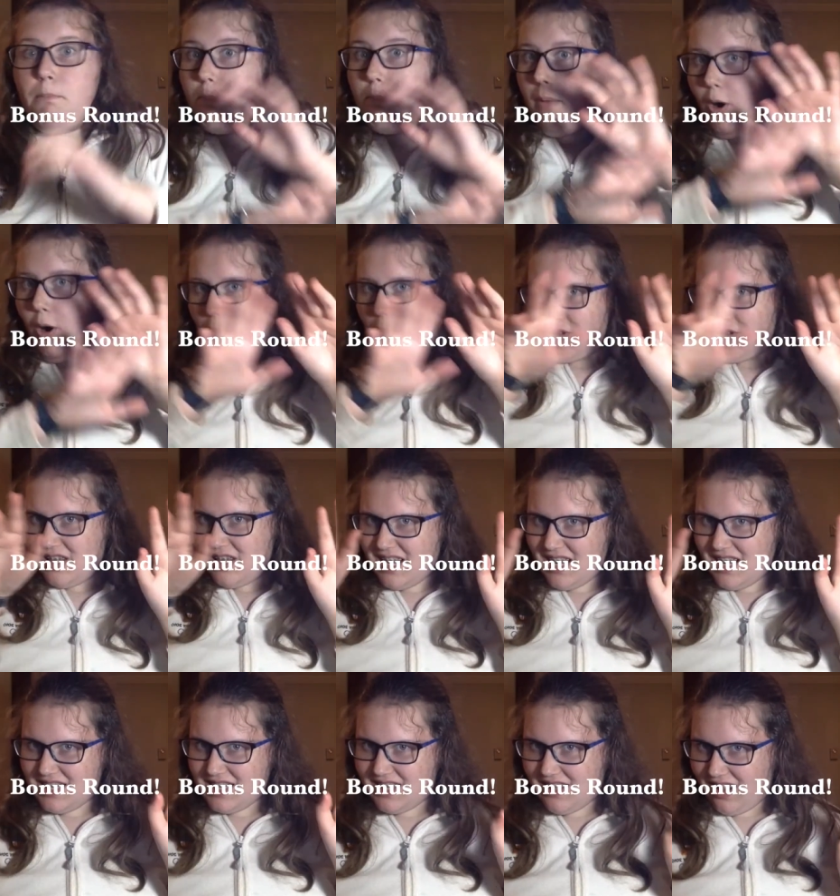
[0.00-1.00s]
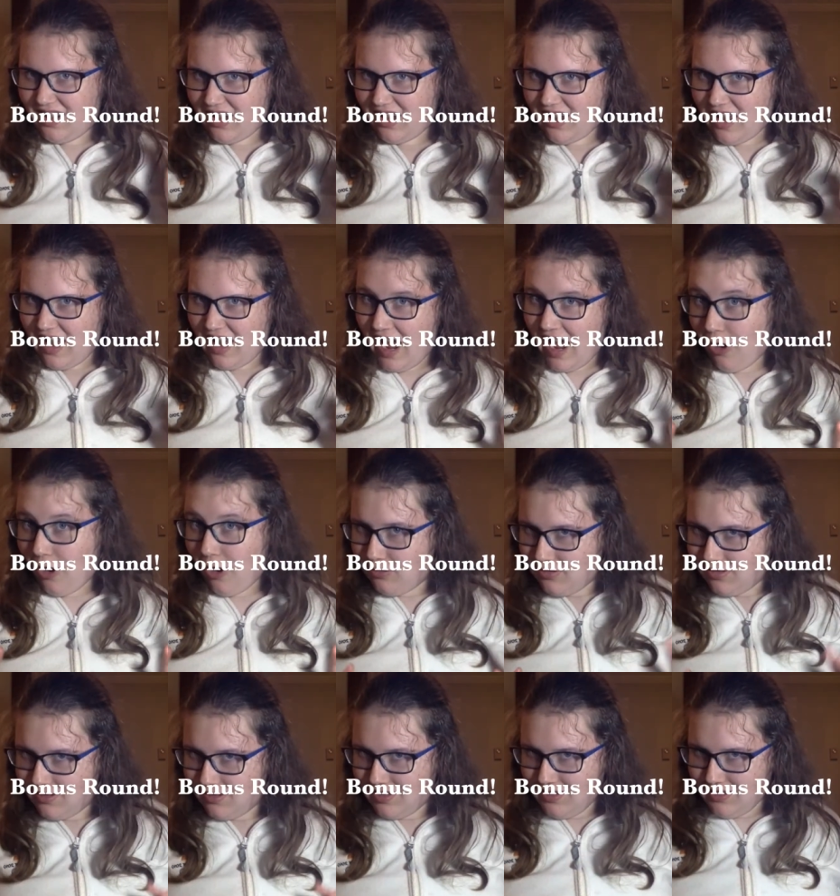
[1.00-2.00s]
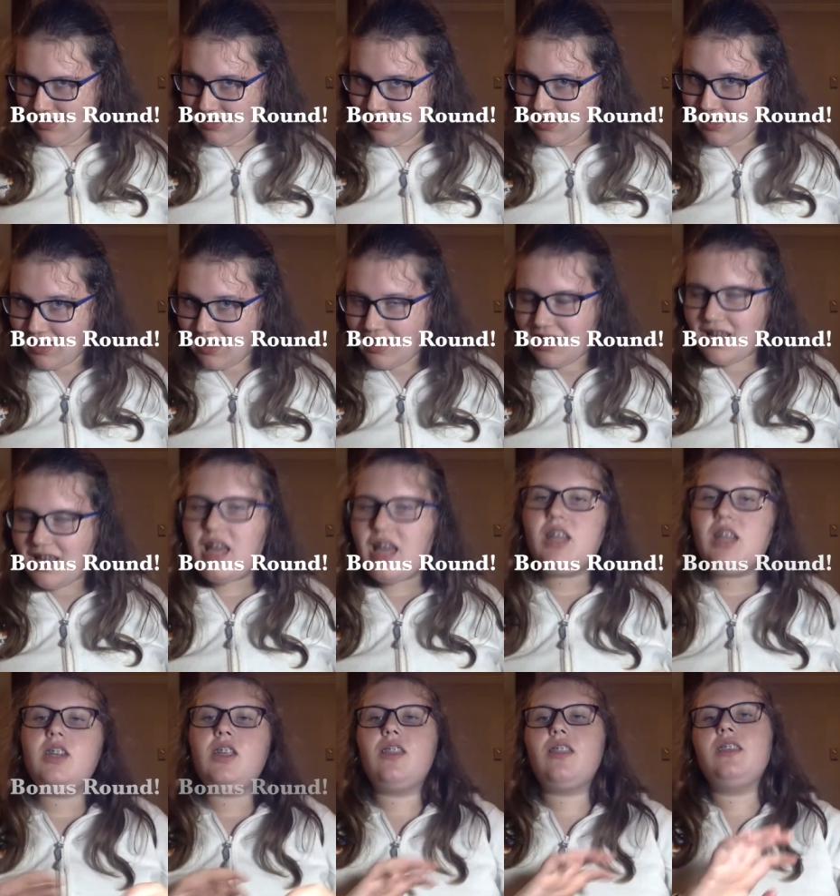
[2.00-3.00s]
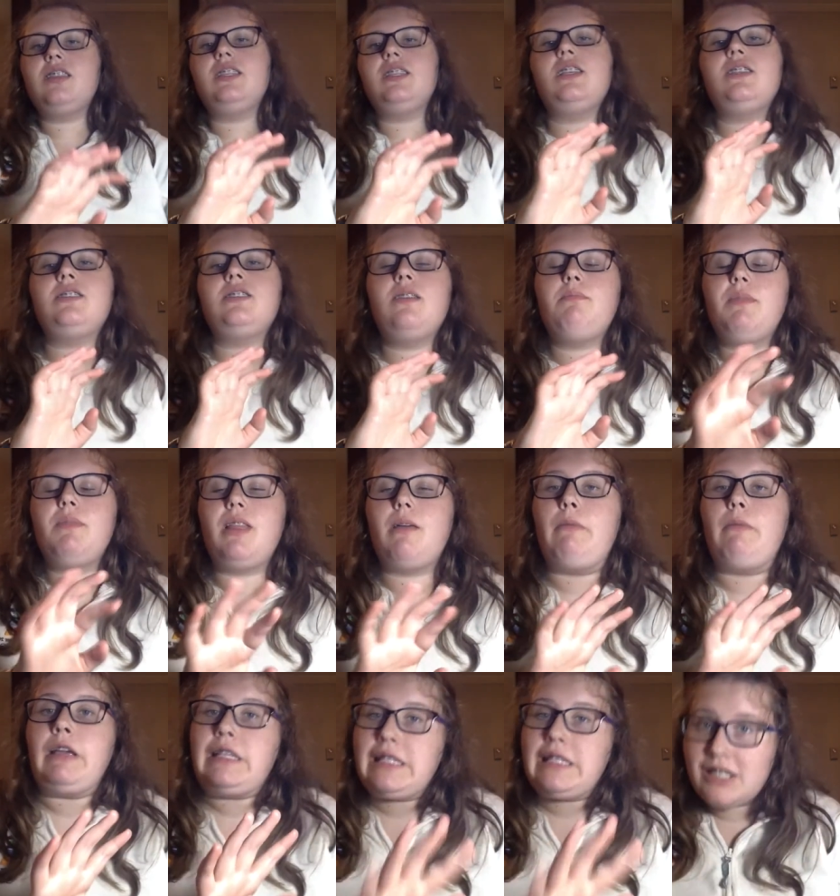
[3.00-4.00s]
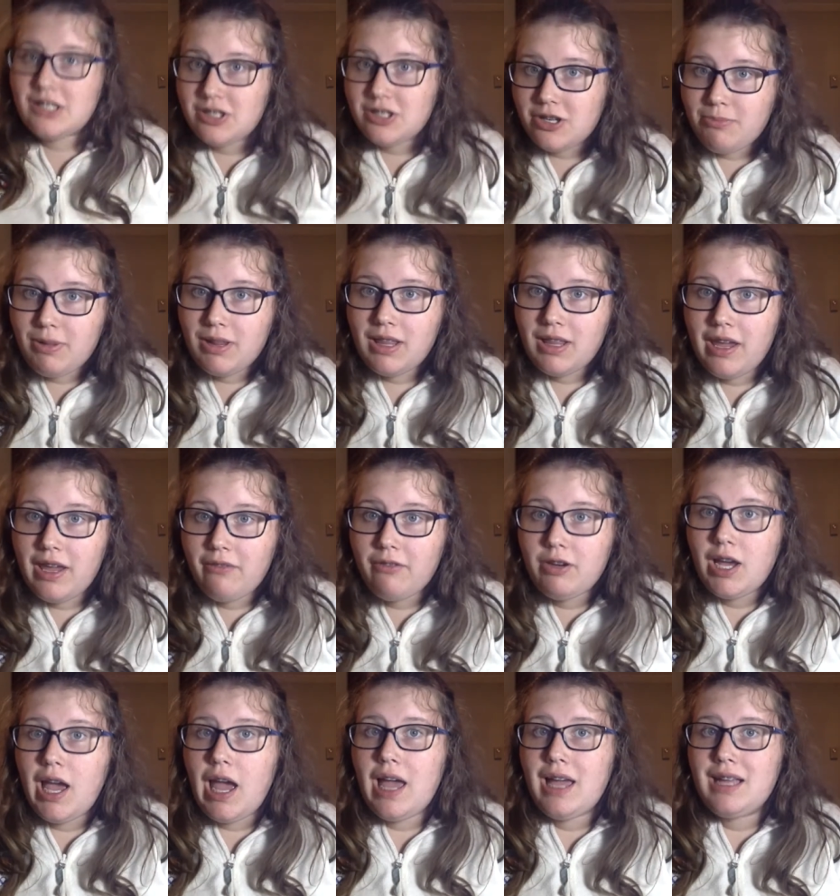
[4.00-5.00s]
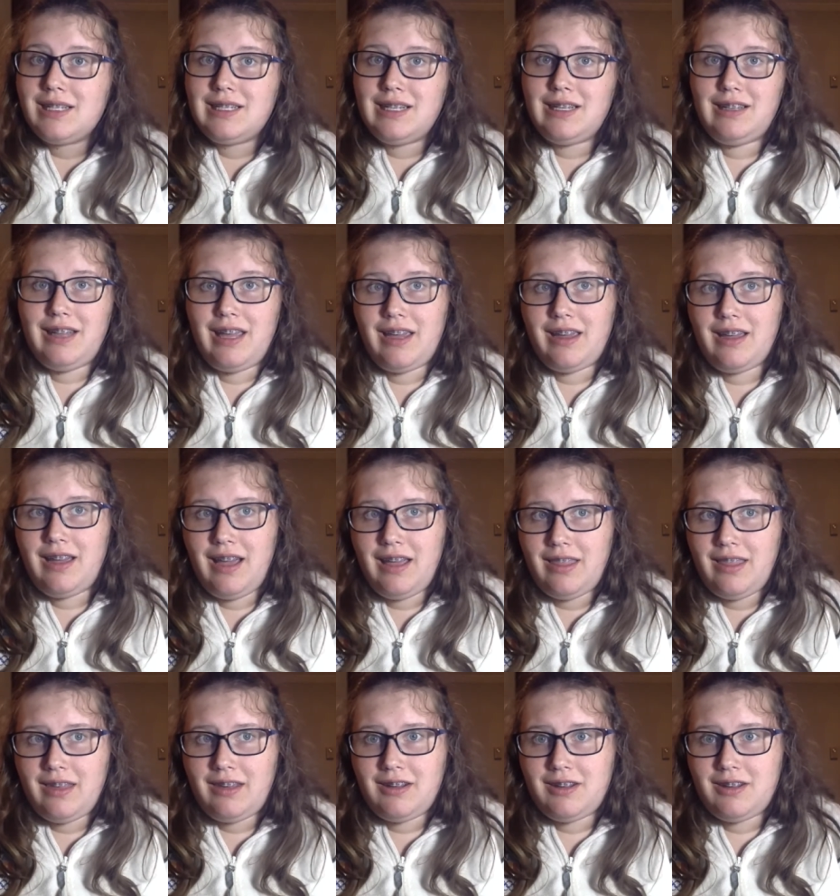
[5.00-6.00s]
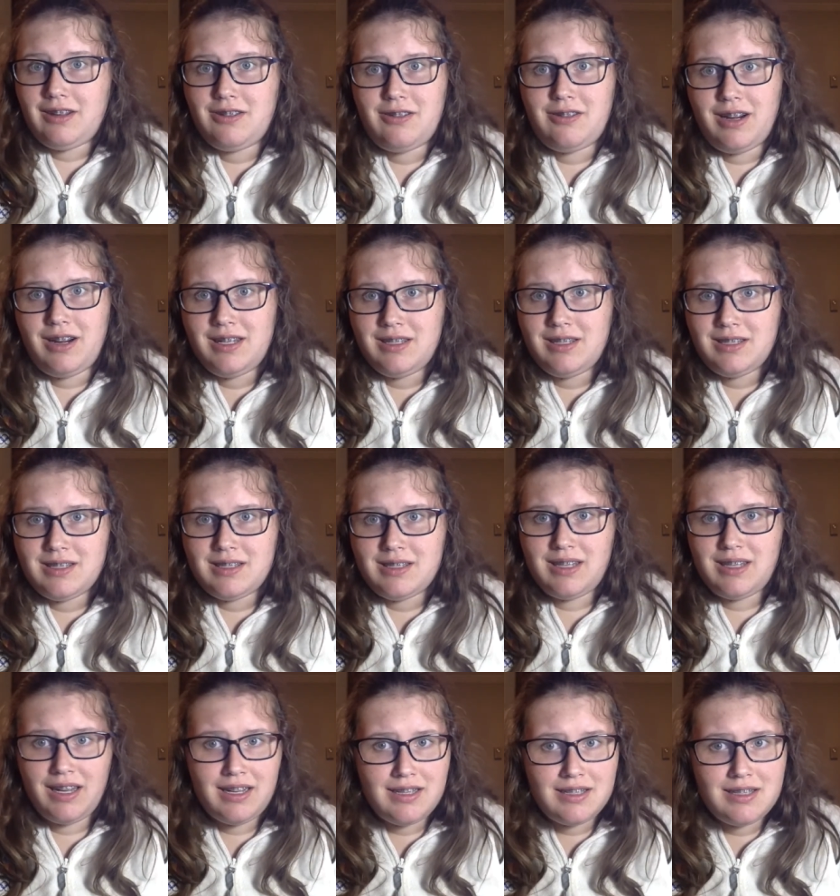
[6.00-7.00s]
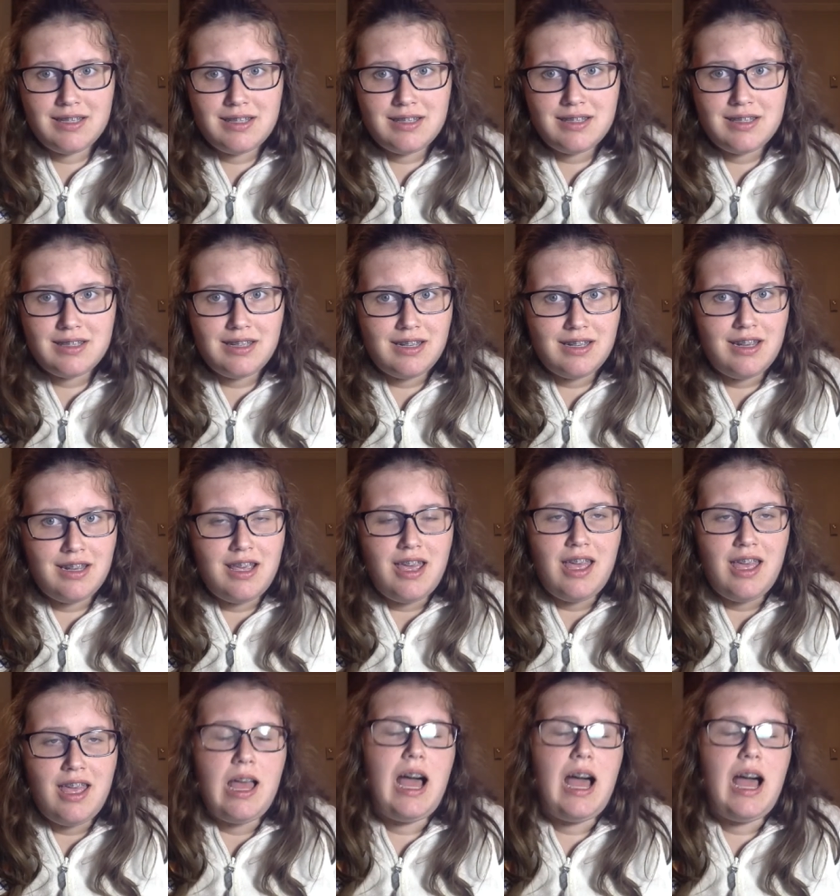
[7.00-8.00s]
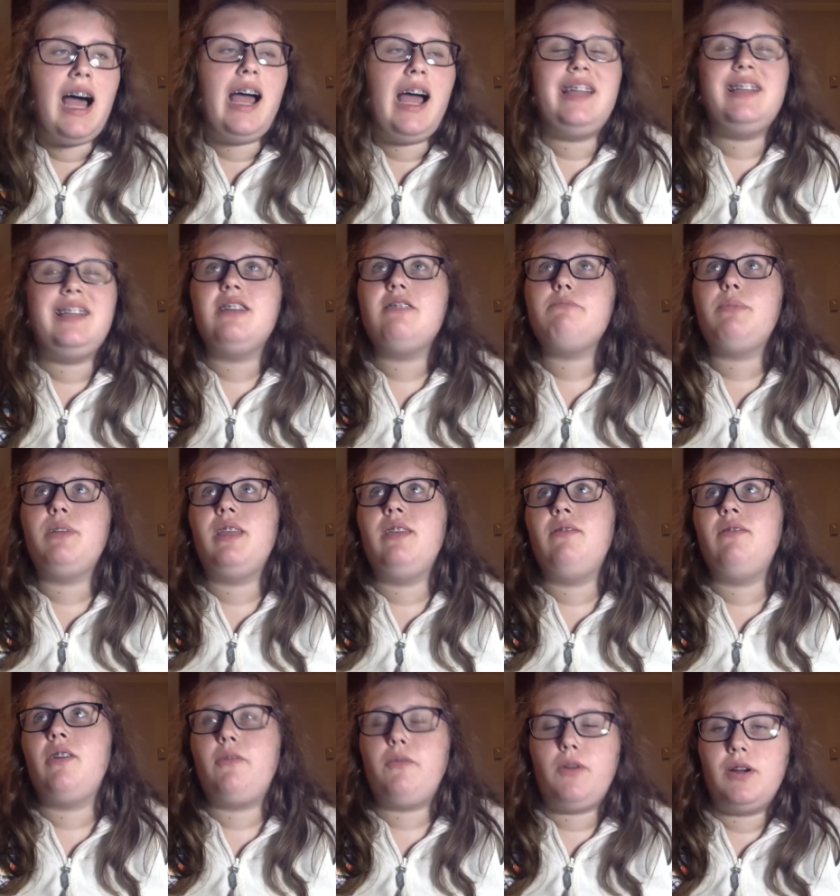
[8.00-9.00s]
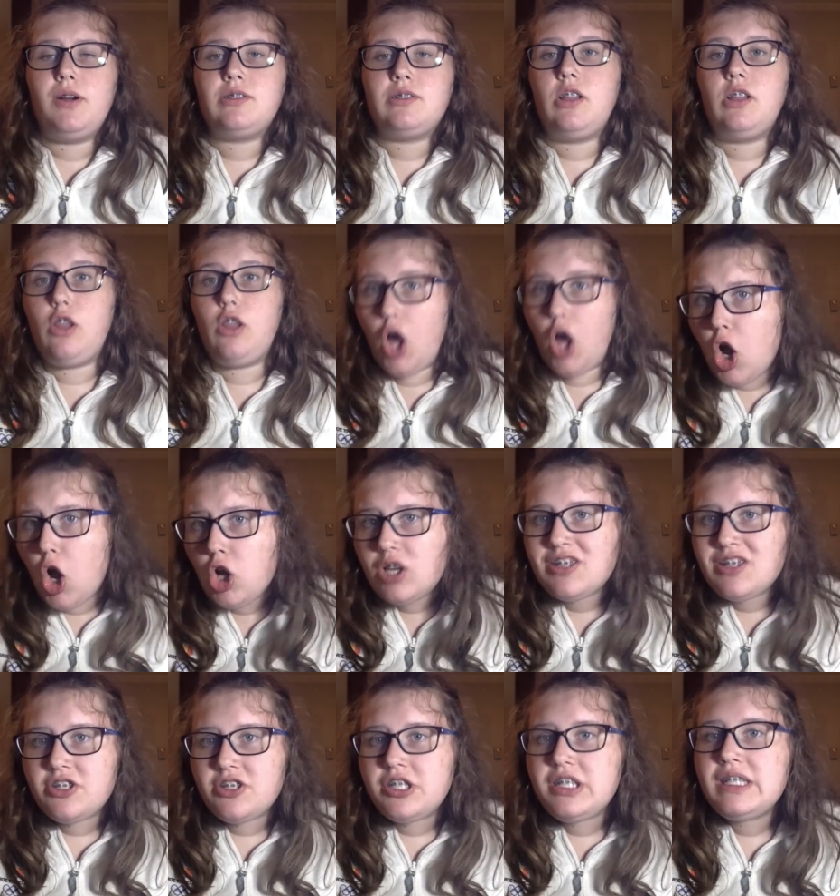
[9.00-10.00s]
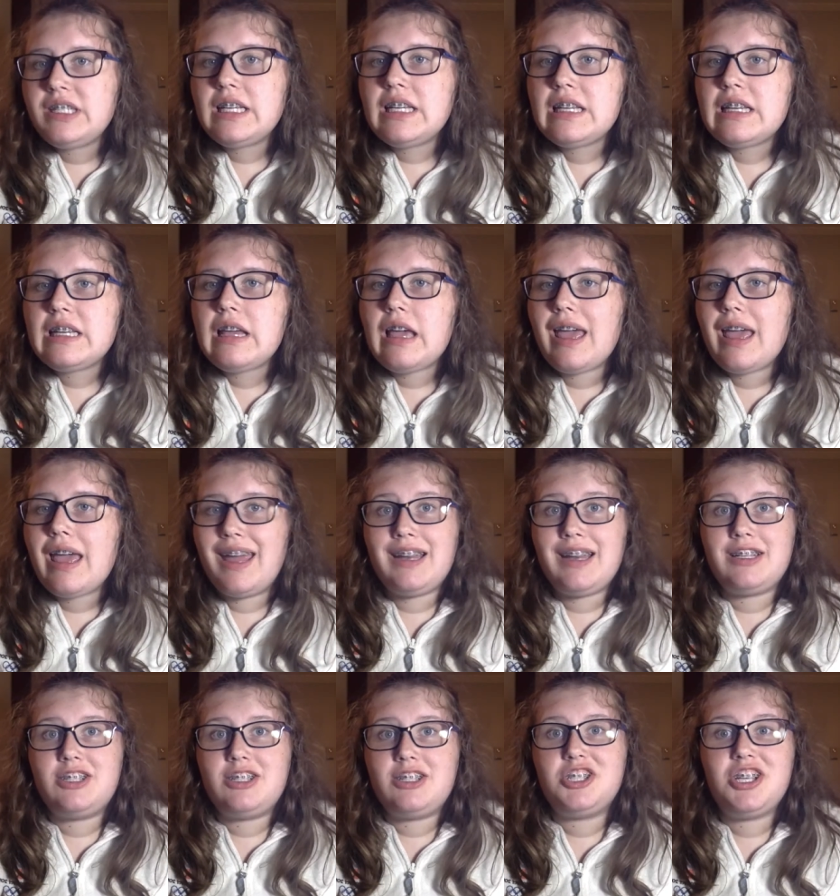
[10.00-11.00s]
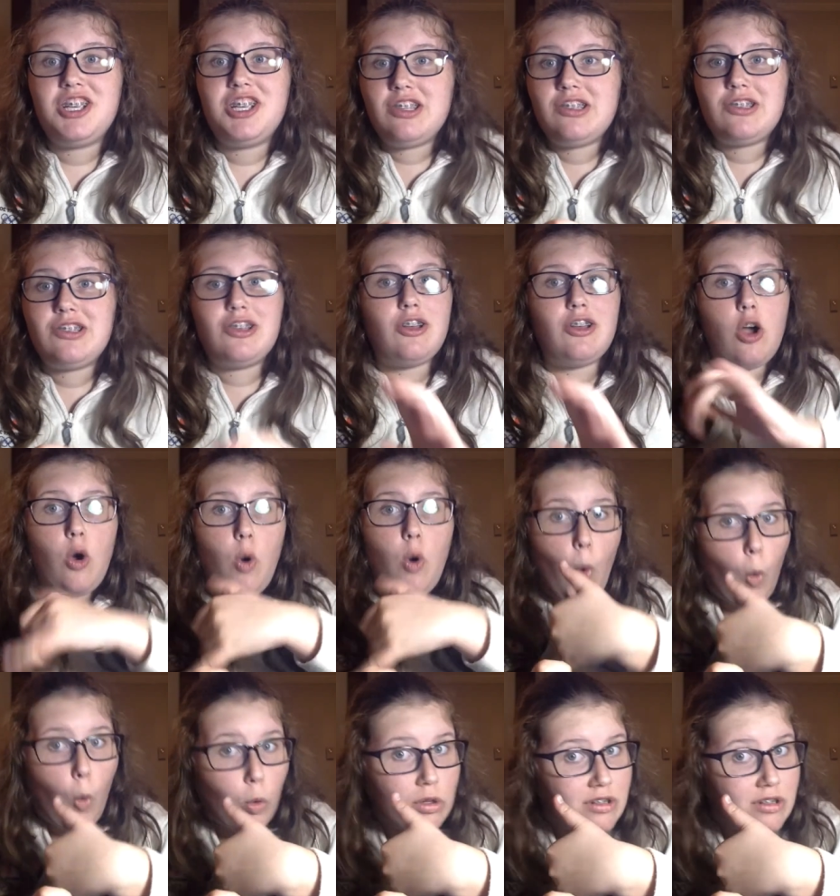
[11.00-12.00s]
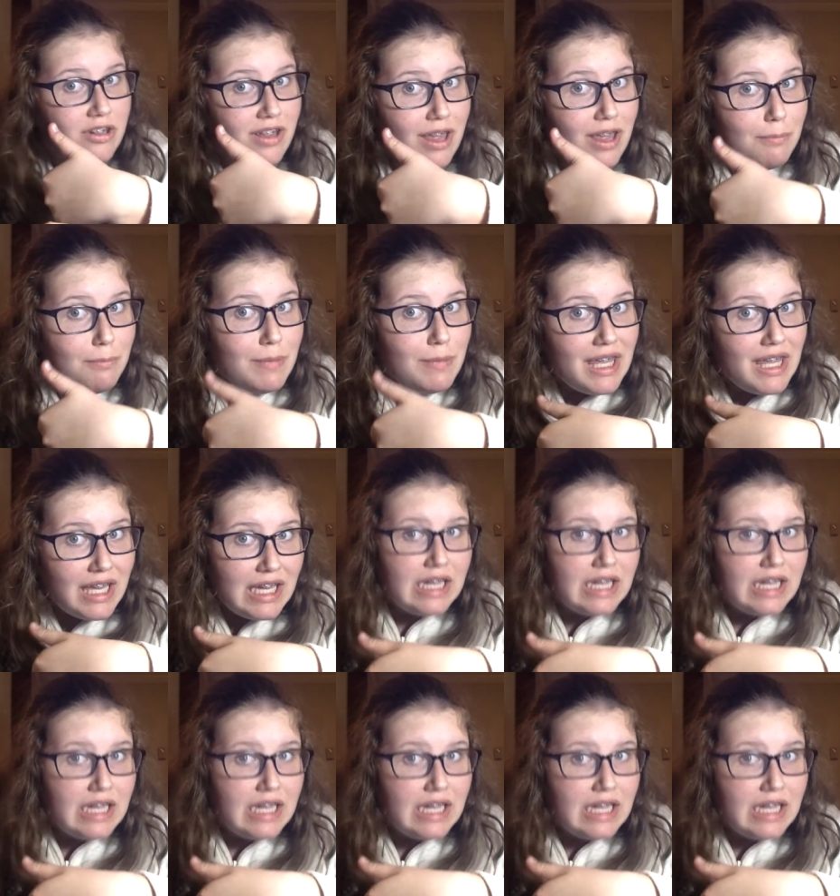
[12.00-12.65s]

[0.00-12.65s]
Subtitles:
Bonus round. Now this is something that my sister believed till like I think grade 6. I didn't believe it for as long as she did, and she's older than me.